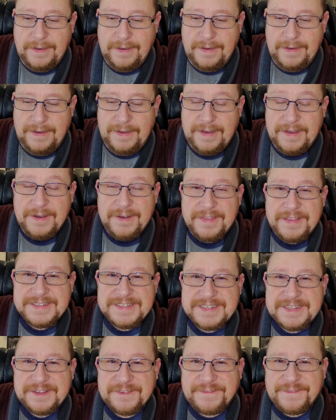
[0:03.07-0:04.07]
This
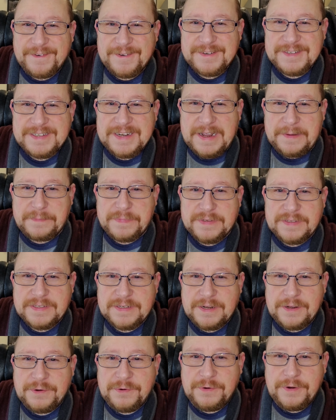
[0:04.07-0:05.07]
is the first
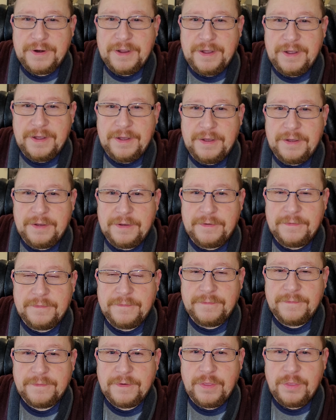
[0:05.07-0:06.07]
episode
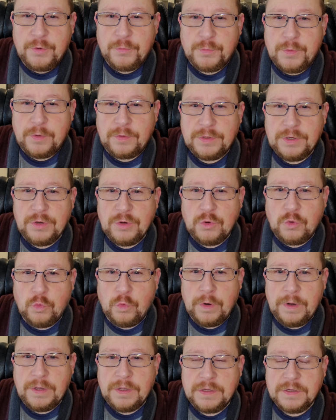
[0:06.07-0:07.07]
of the Rolling
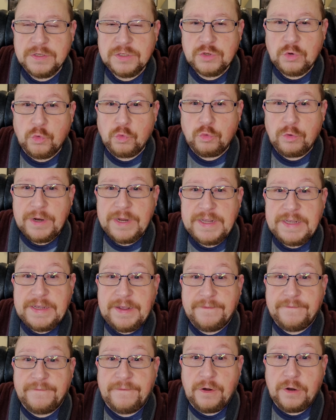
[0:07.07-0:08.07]
Quills
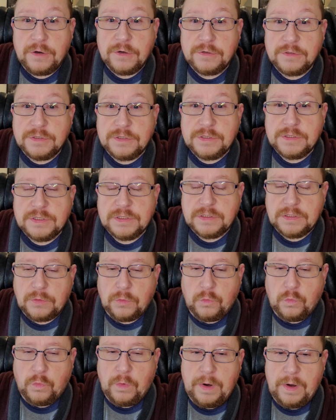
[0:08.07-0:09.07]
Reverse,
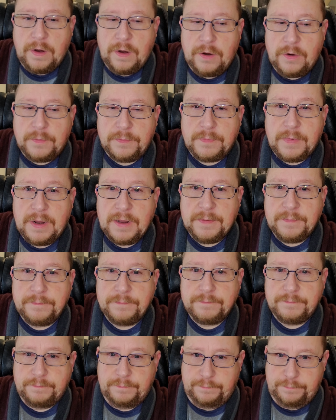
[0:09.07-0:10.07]
where my
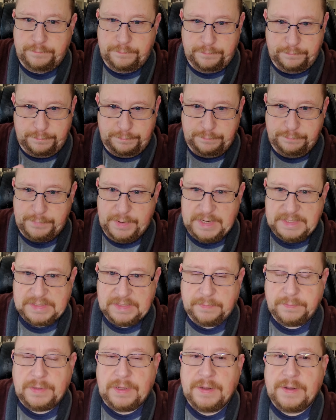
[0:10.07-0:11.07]

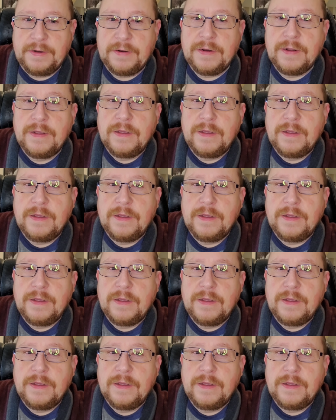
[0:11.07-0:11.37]
basic plan